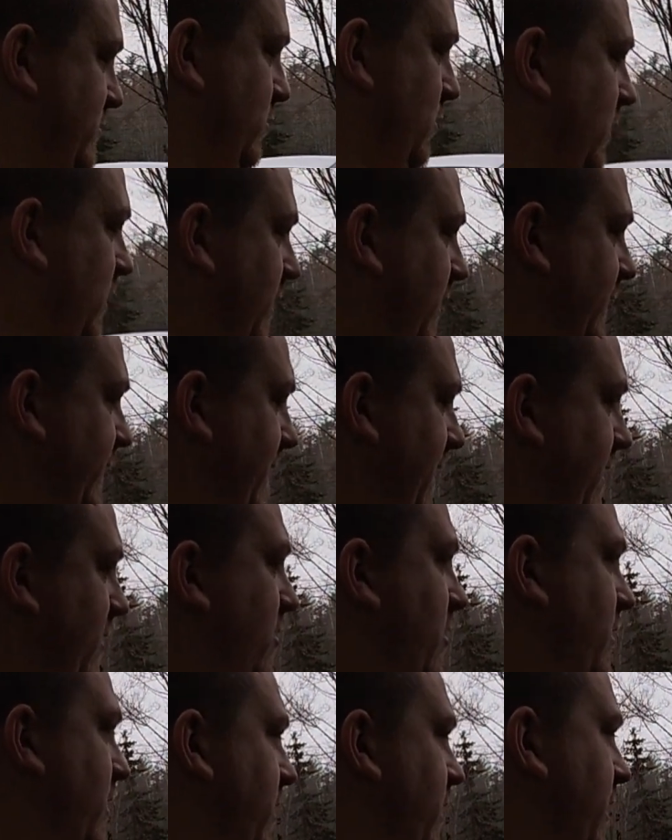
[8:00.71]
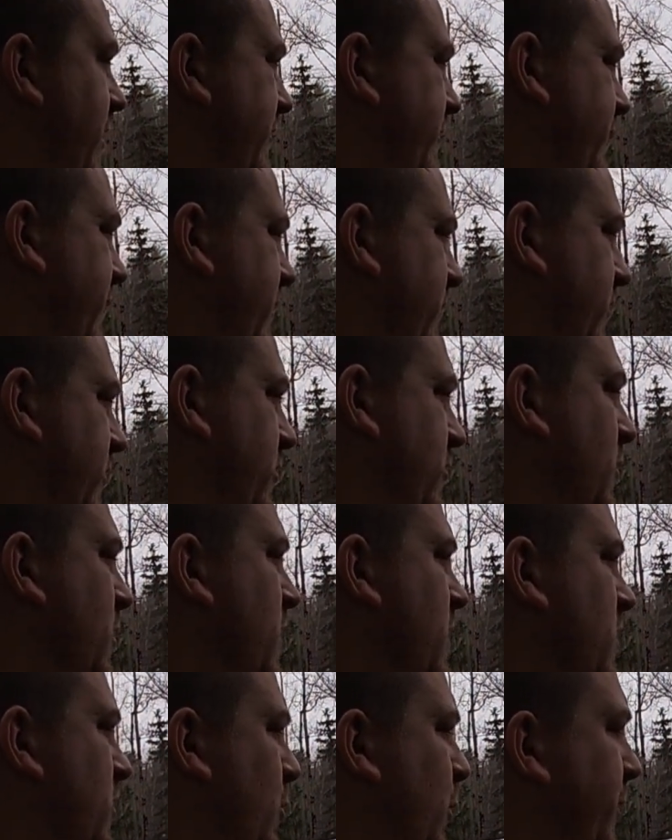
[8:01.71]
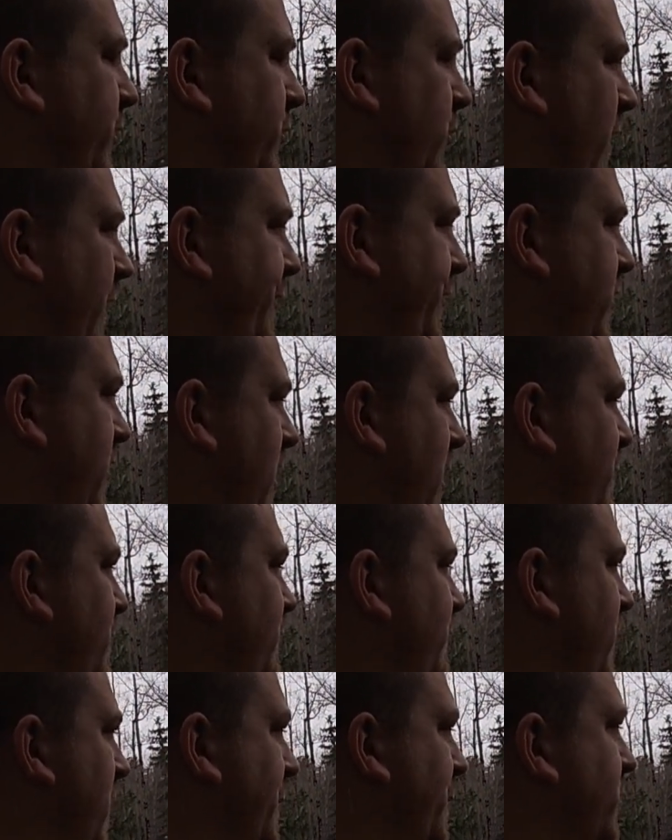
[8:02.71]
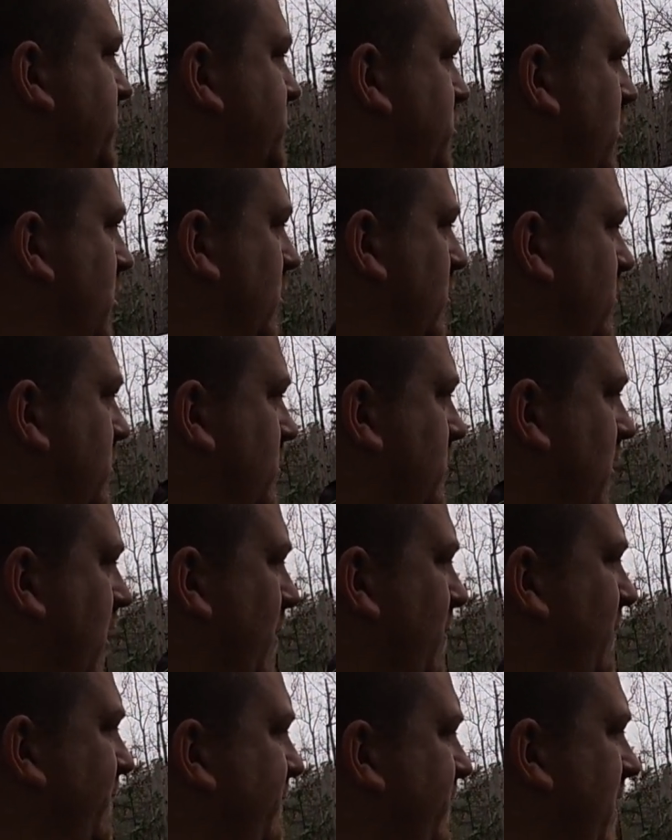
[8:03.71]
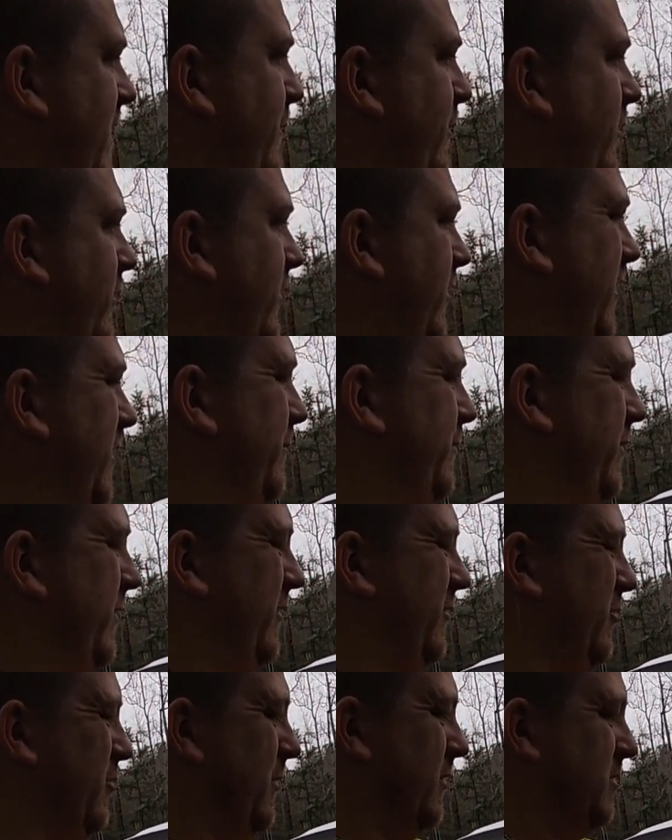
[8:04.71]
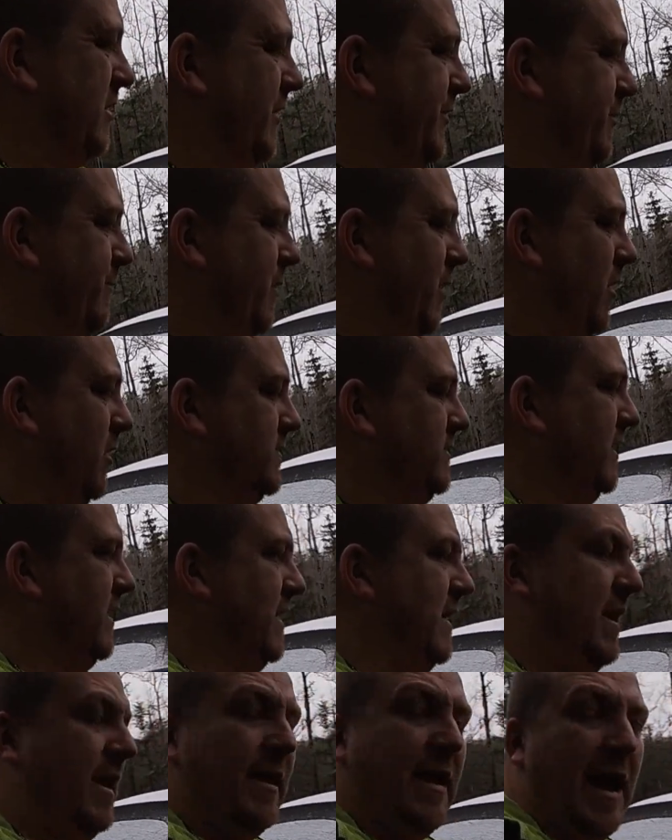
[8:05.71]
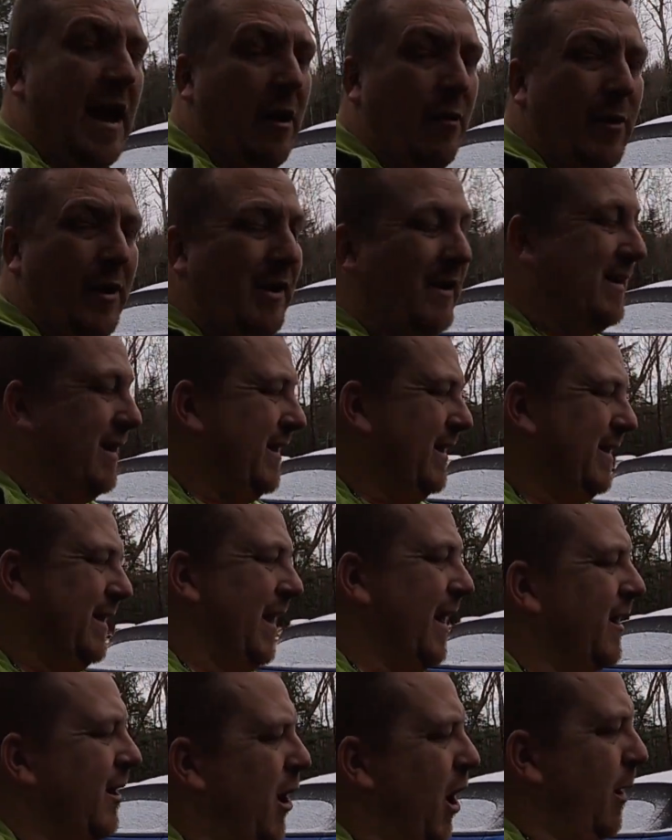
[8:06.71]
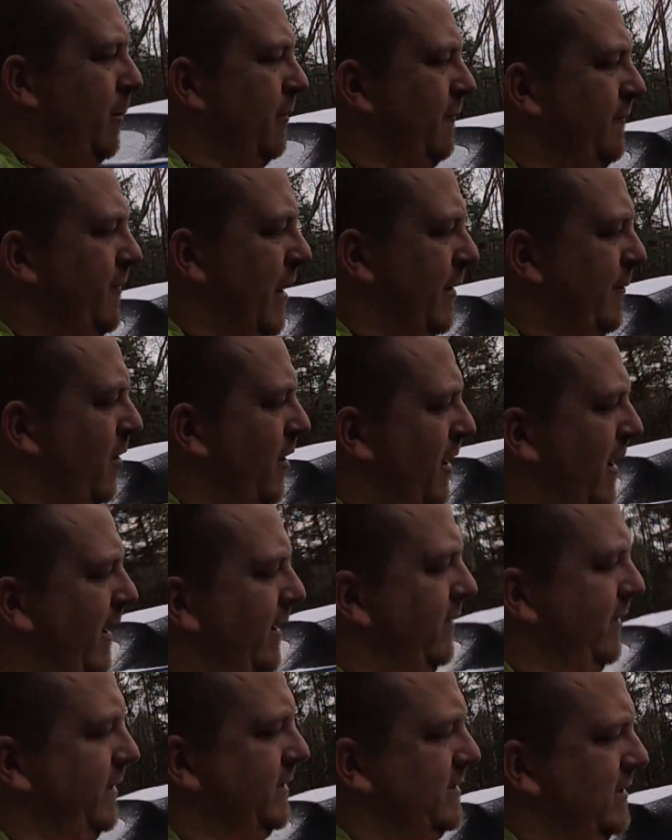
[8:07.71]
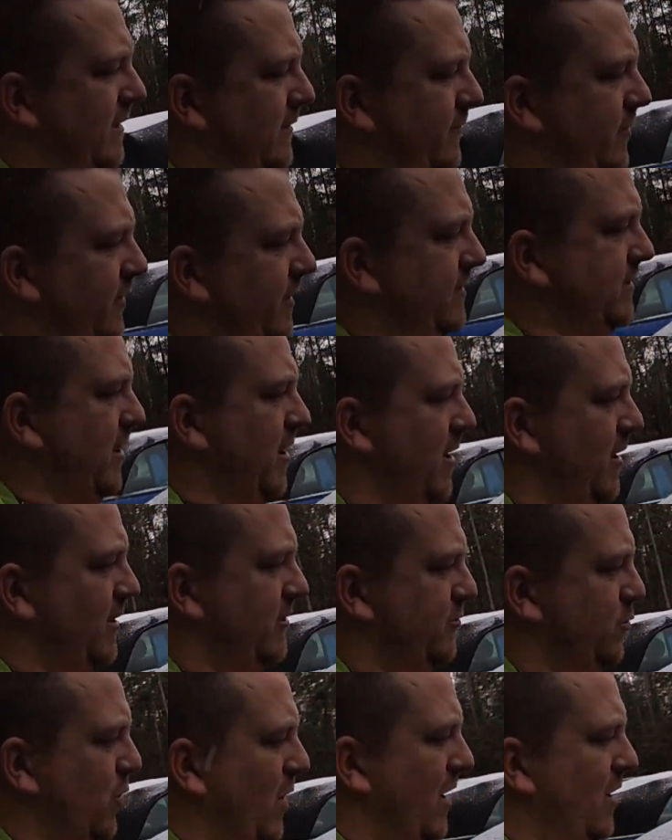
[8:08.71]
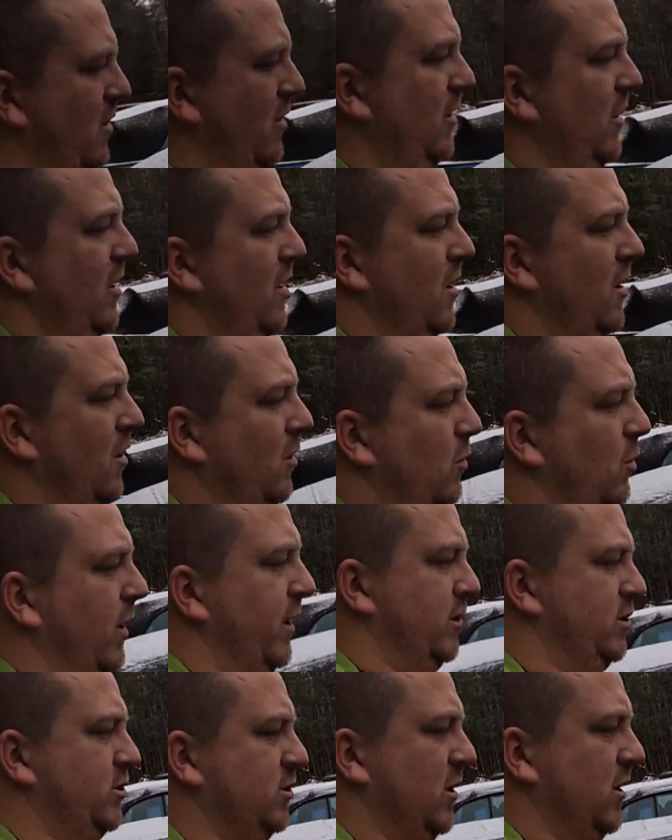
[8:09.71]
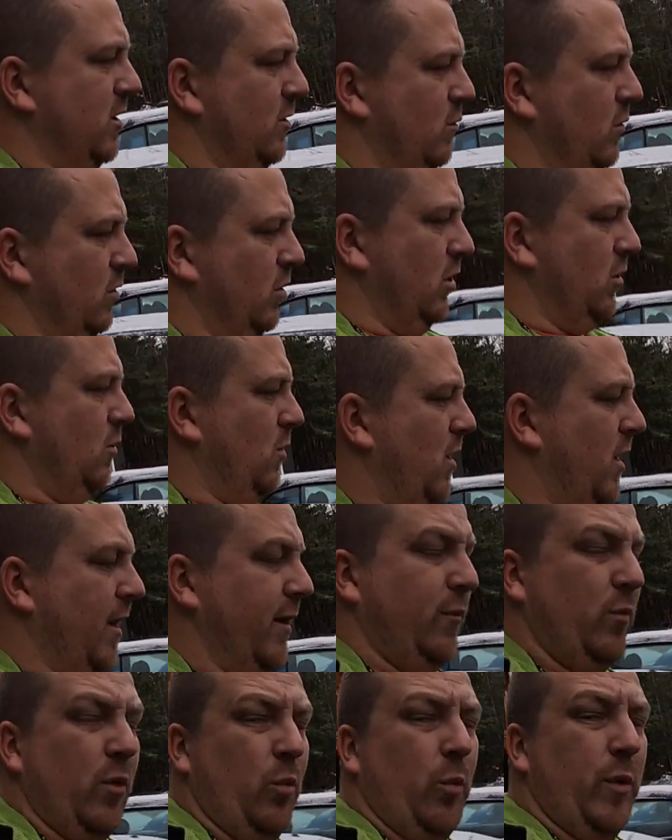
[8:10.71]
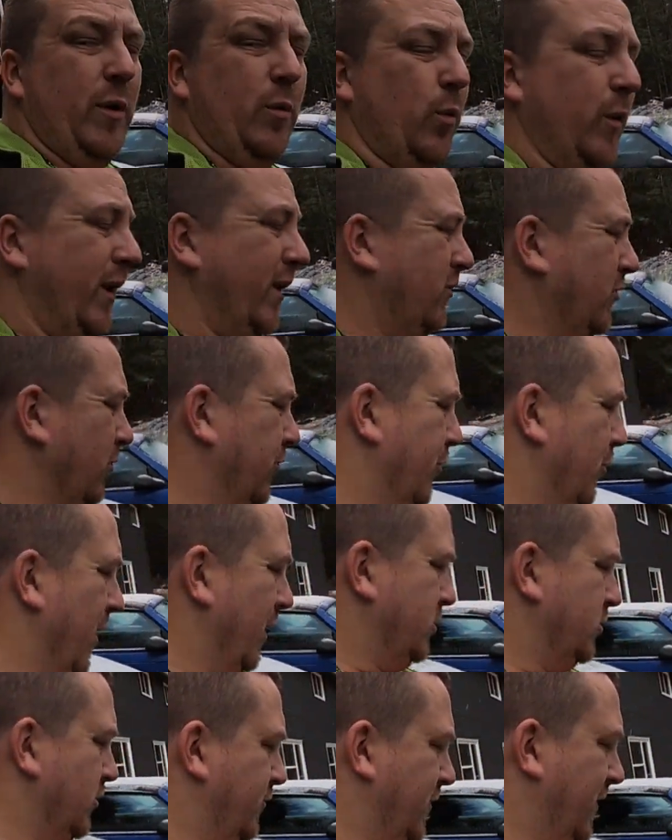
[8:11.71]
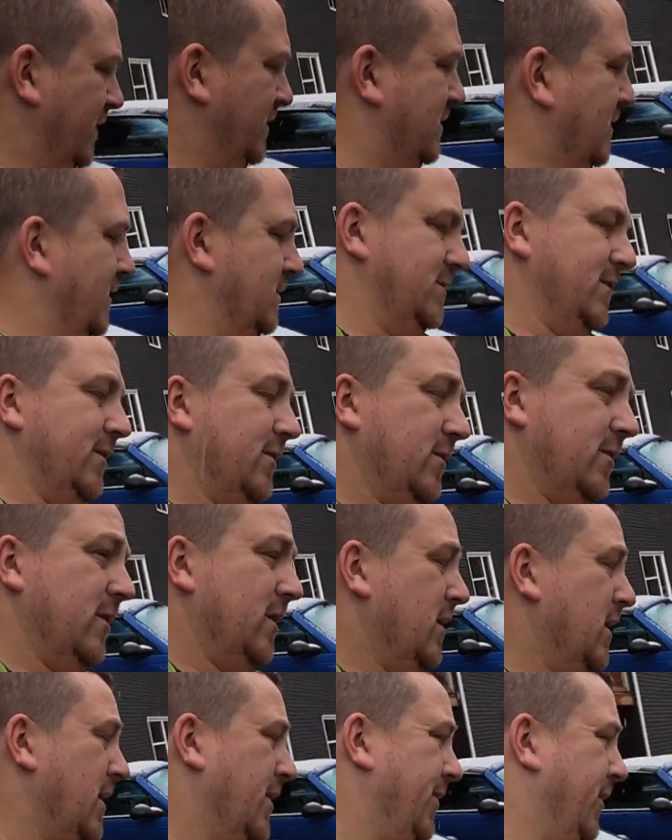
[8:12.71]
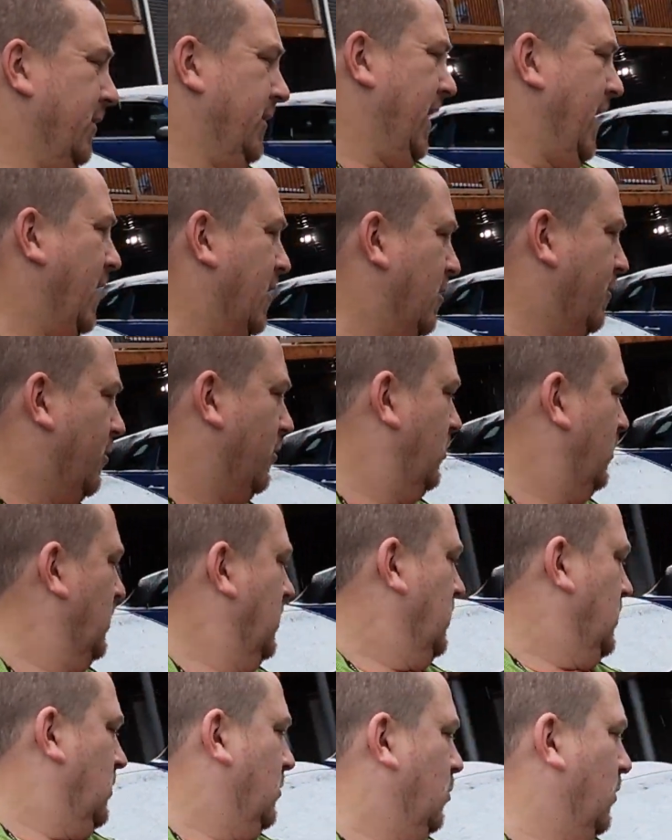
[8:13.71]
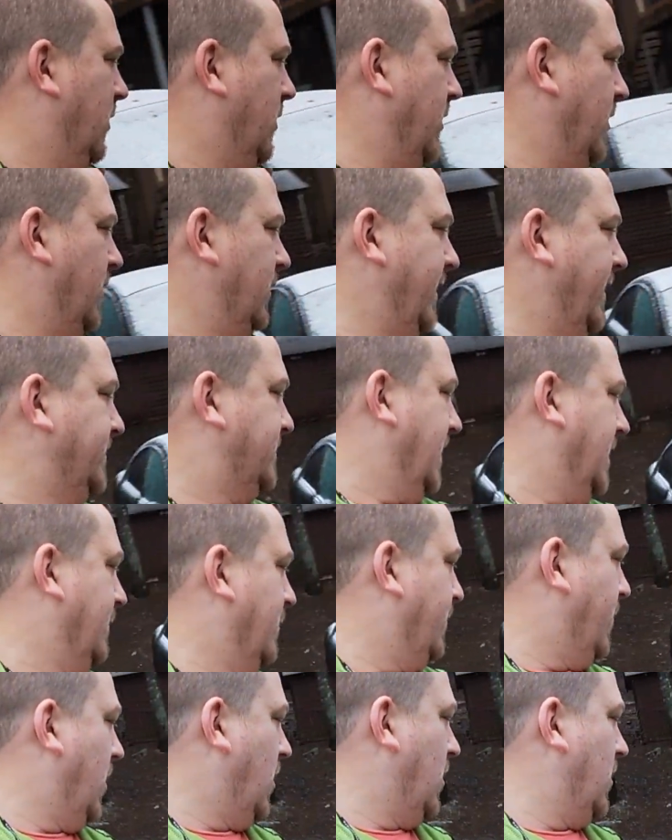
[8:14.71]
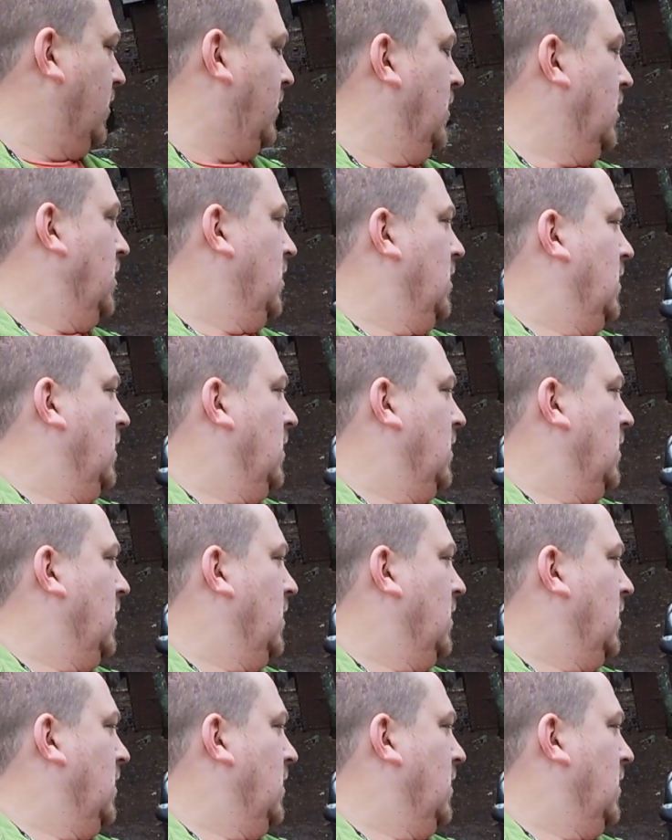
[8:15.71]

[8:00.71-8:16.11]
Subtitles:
so we're going to get that on another video. We do have the carbon fiber trunk, carbon fiber lip, and a whole bunch of other parts. Now, we did get carbon fiber eyelids for this car as well, which will go on when we redo the retrofits, because they're terrible. We're going to at least take them apart,